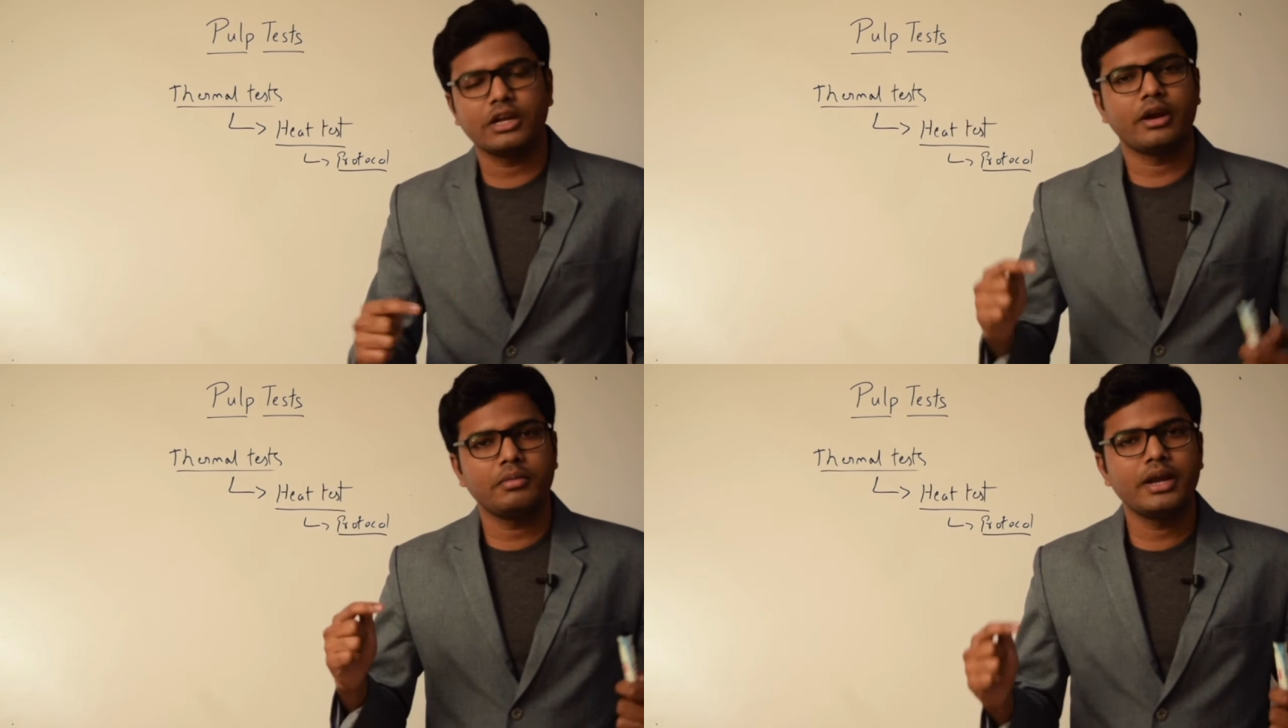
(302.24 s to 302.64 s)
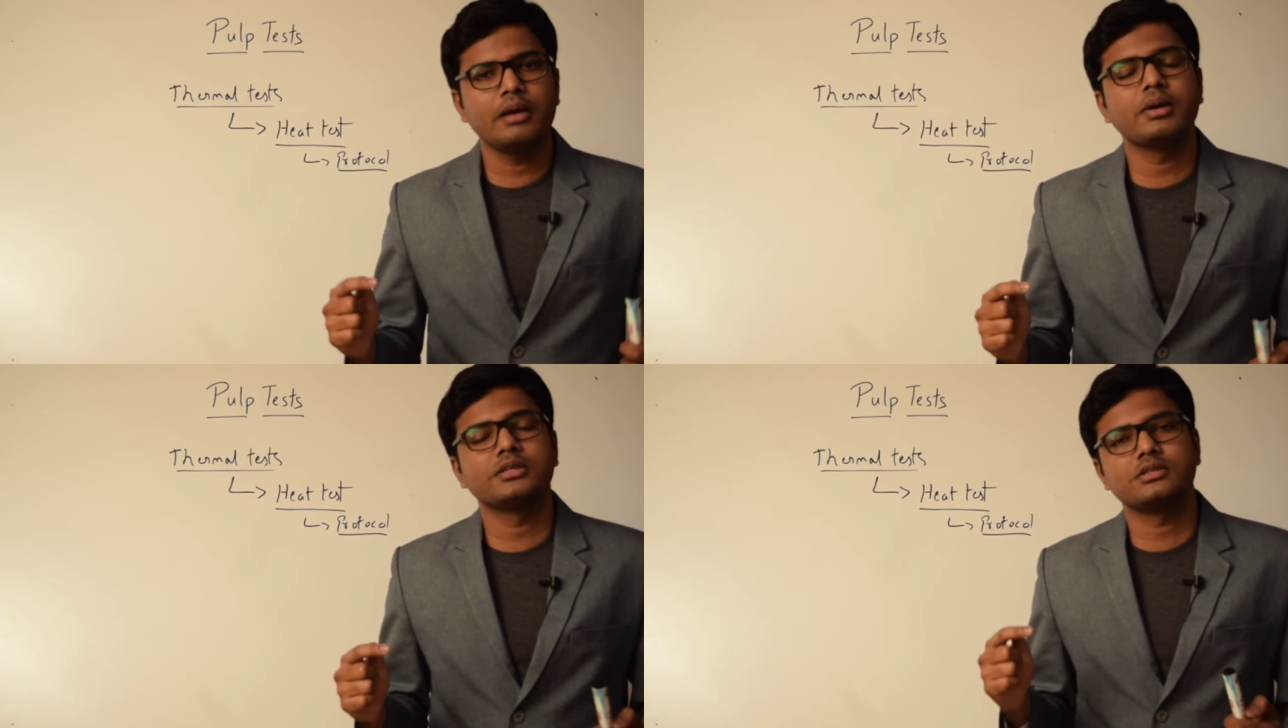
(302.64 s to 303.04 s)
rubber
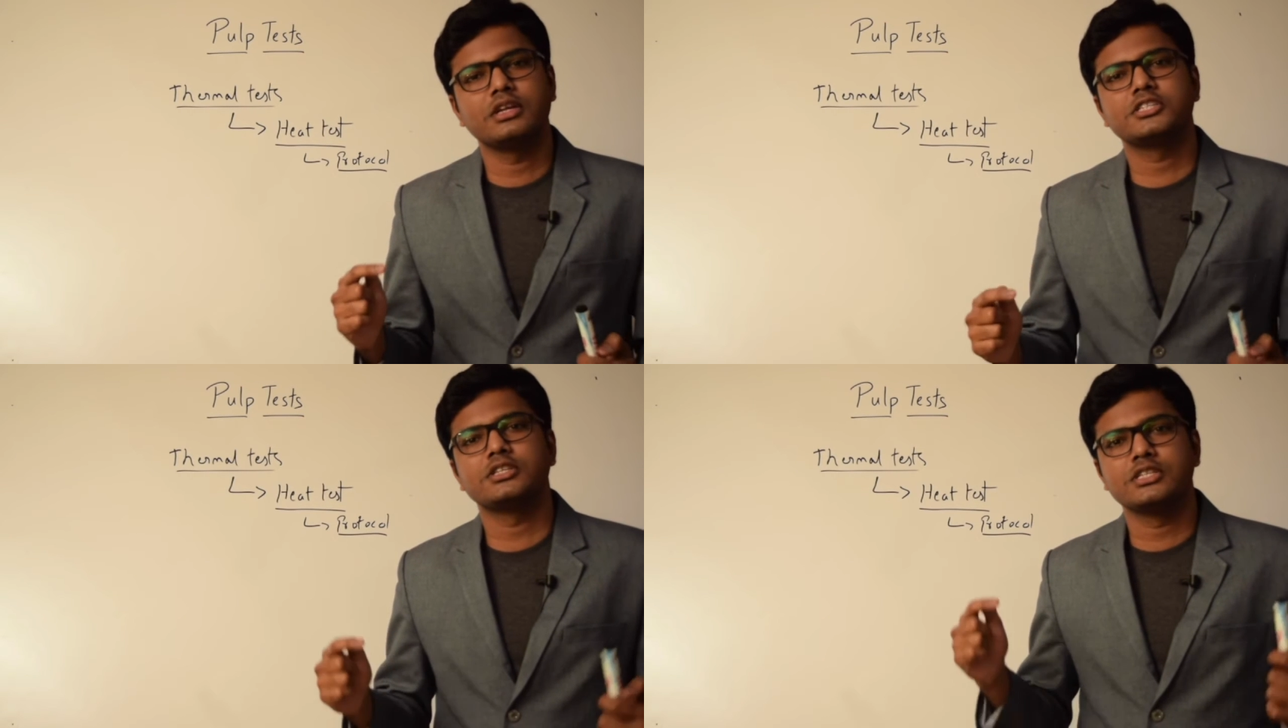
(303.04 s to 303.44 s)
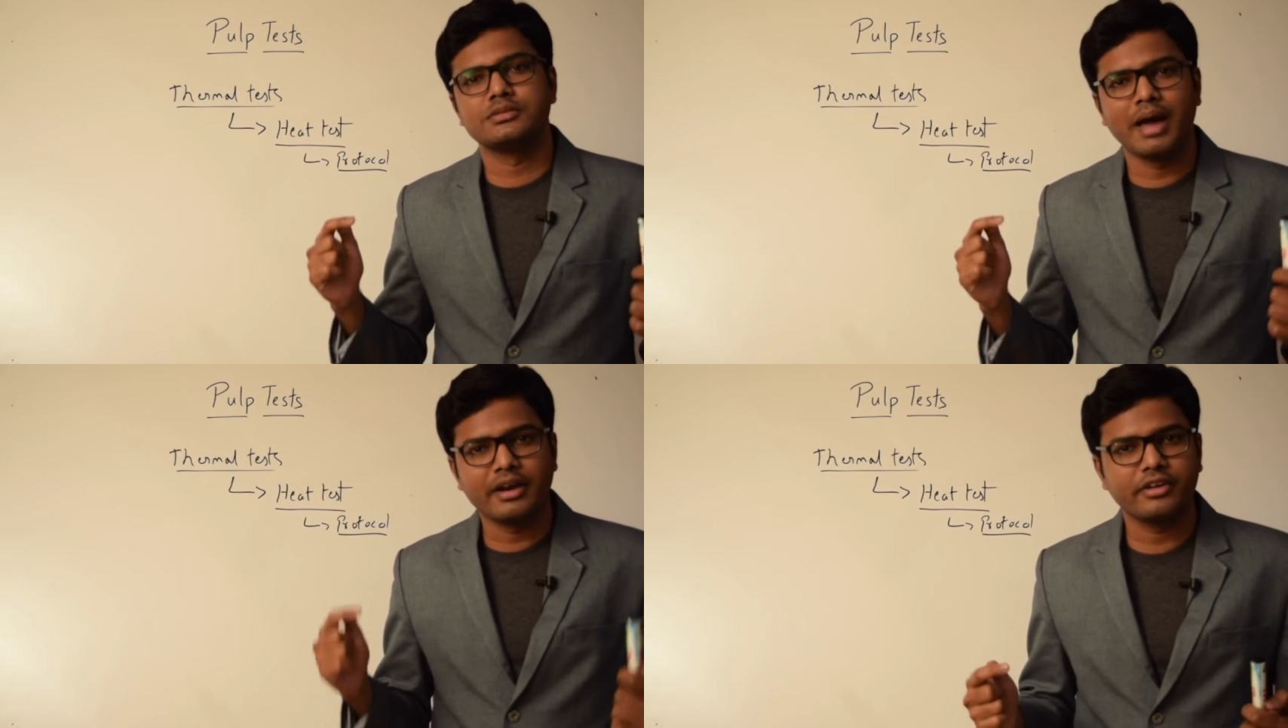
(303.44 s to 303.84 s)
dam isolation is
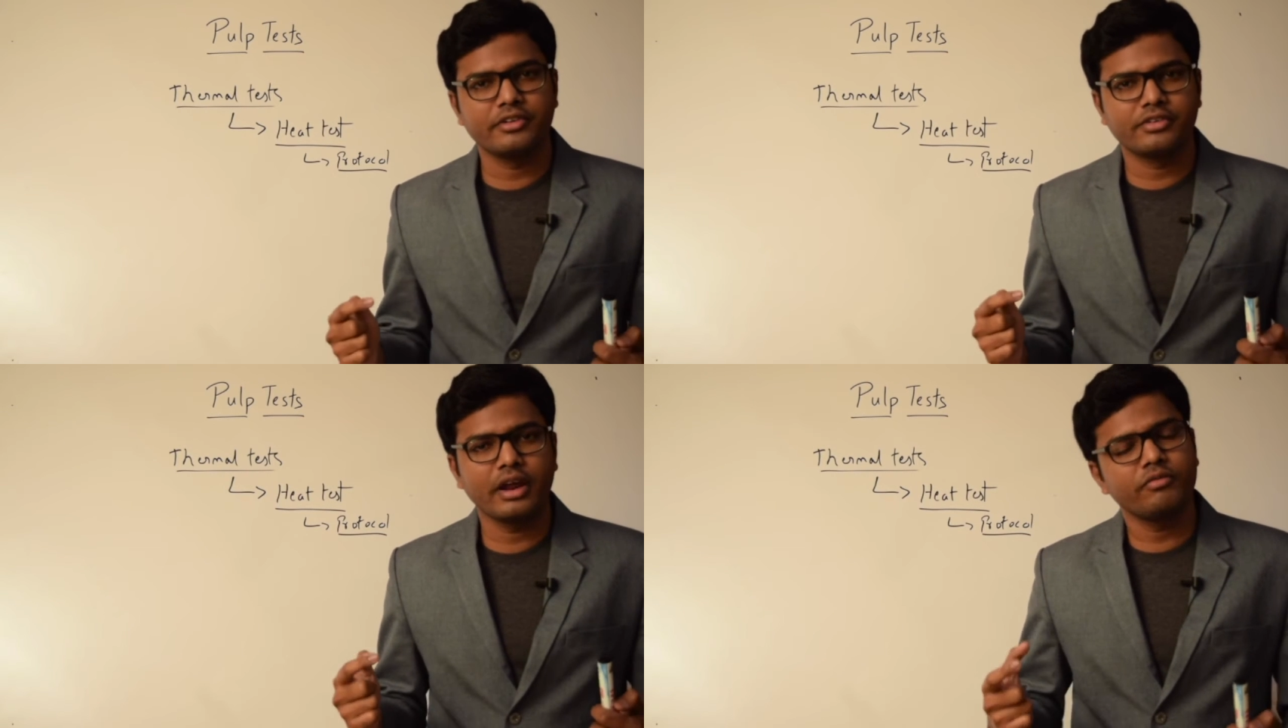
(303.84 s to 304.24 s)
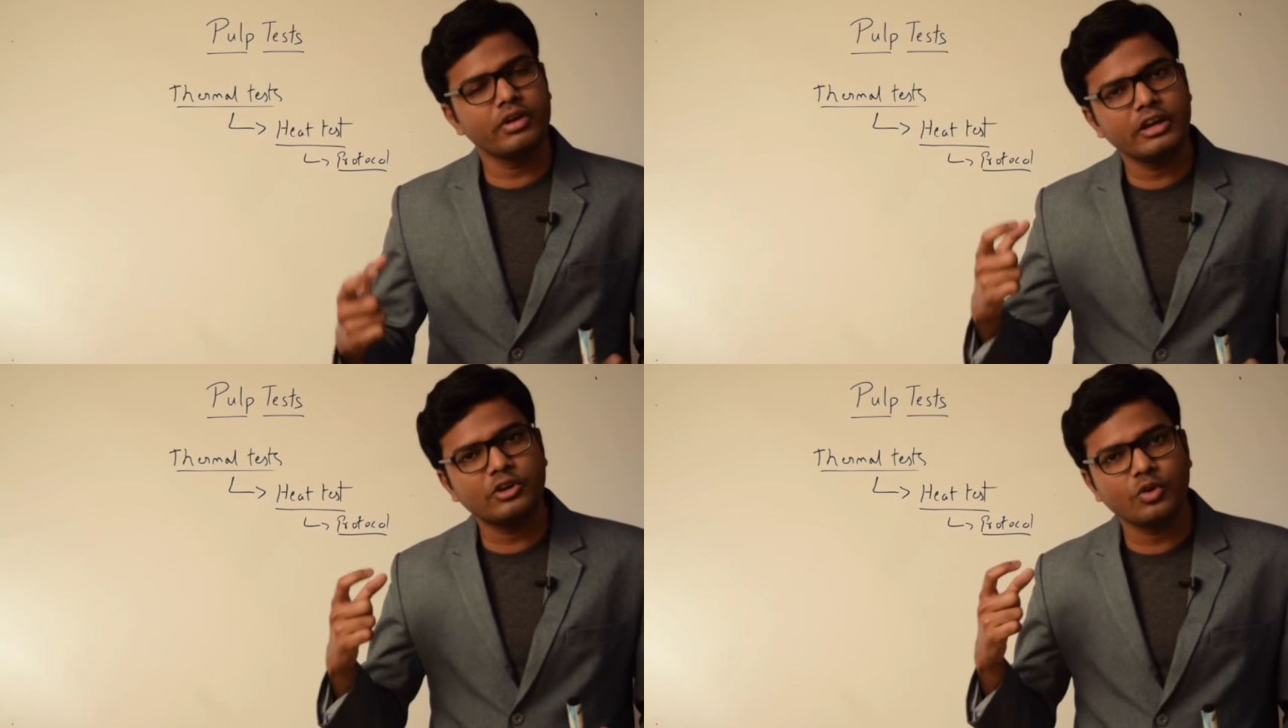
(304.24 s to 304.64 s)
mandatory and we
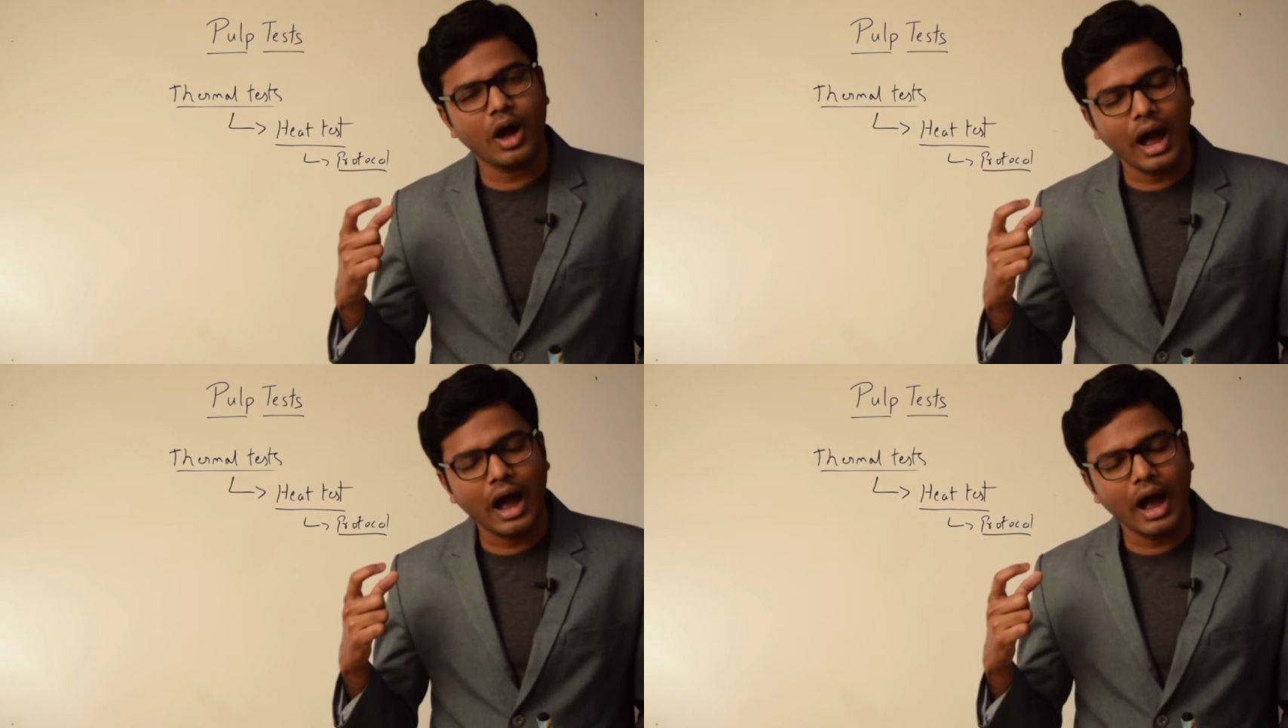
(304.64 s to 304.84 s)
need to